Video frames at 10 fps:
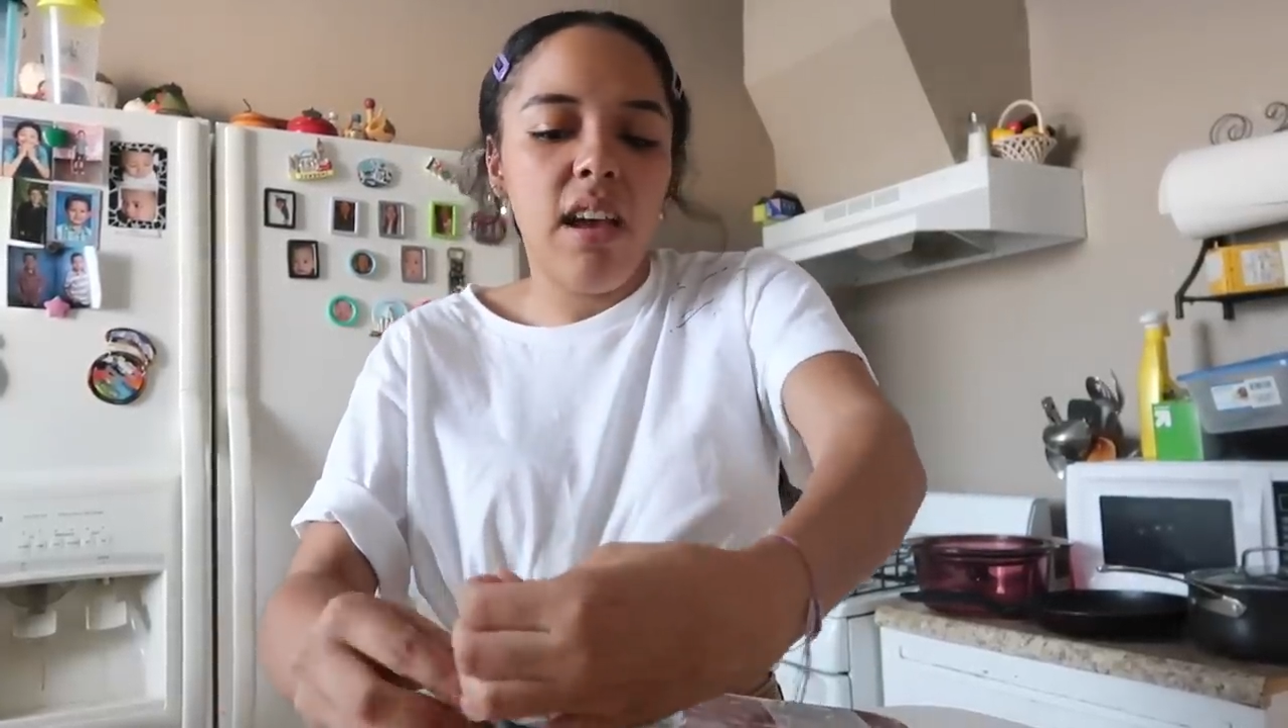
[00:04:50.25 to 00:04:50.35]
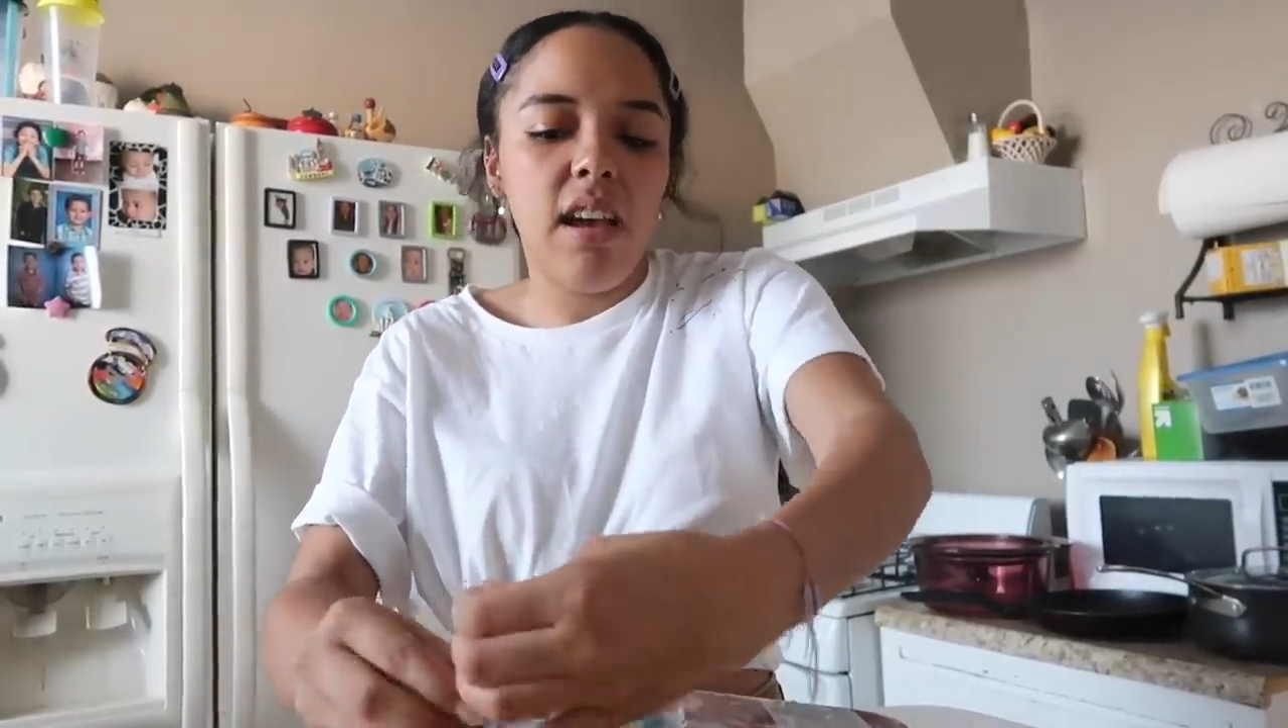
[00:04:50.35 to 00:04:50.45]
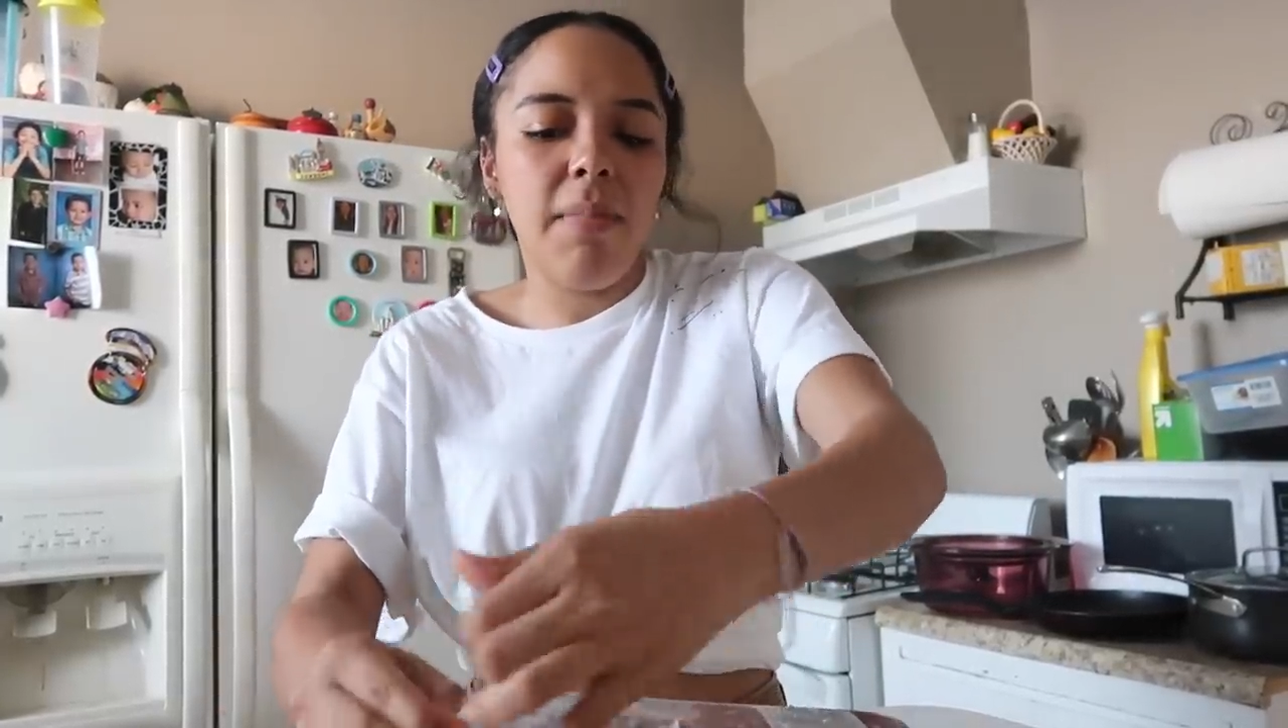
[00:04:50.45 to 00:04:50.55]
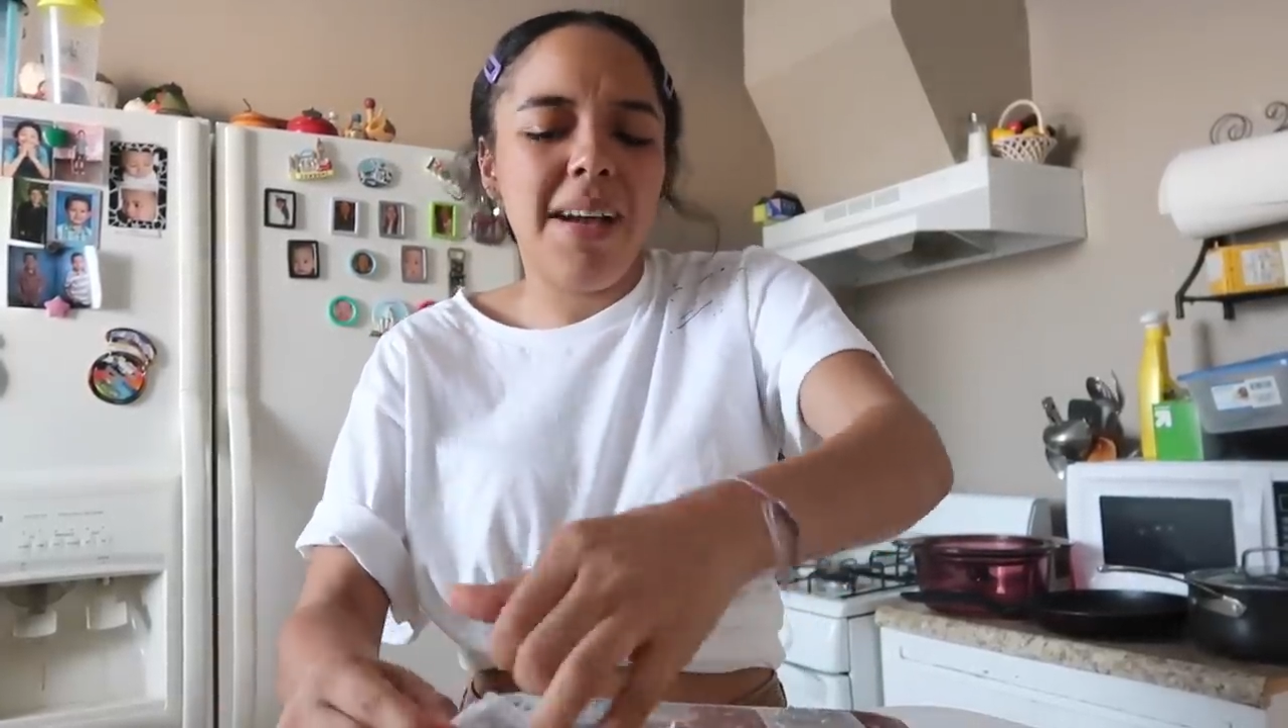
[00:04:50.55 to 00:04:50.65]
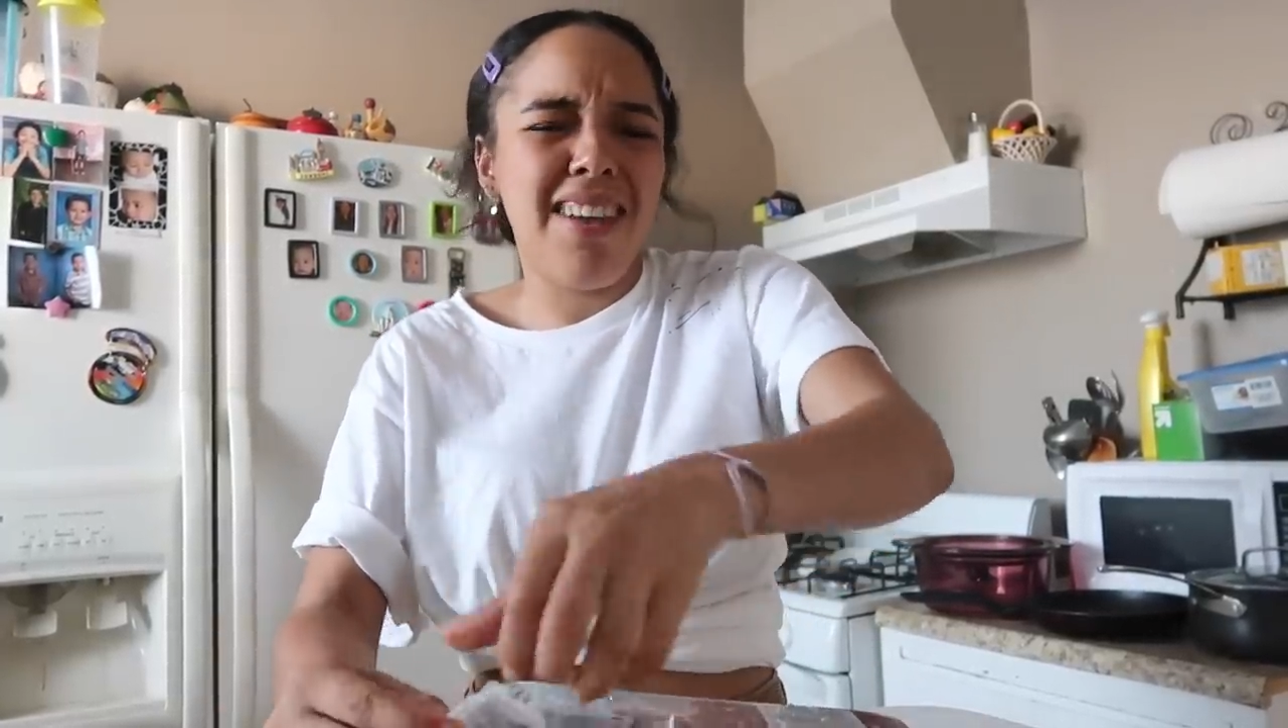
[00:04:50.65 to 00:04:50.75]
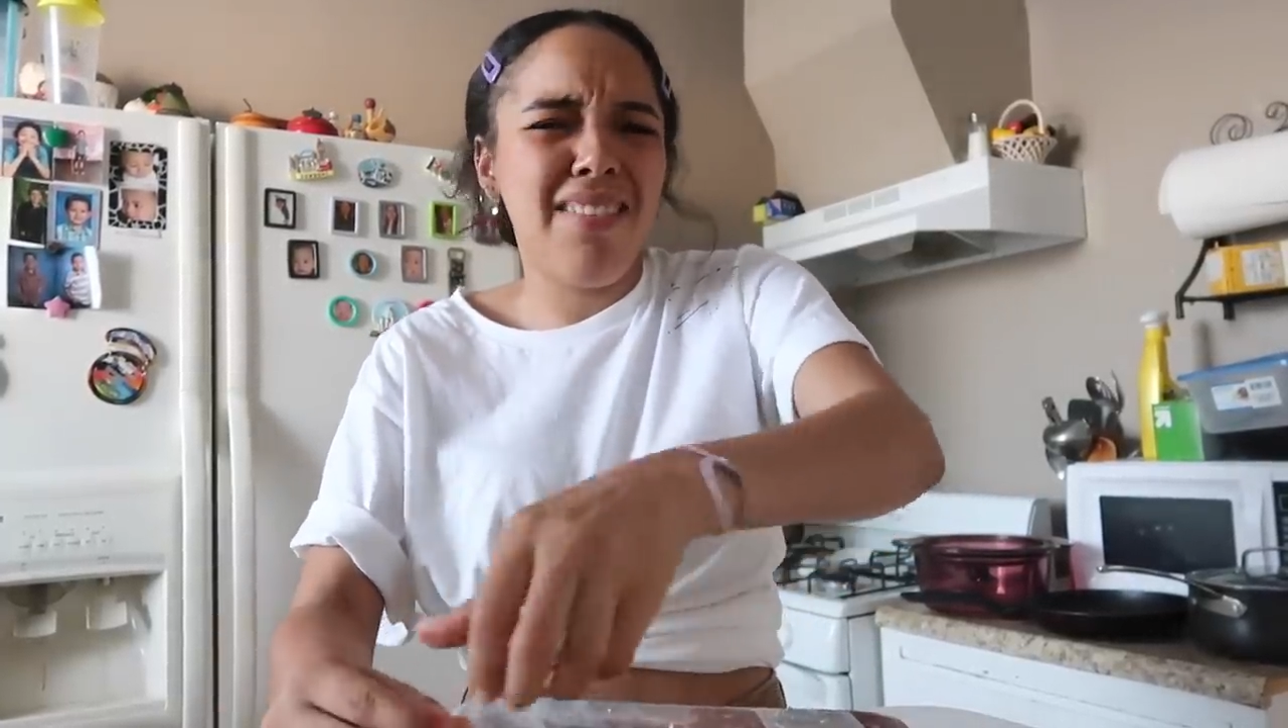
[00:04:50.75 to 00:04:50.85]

I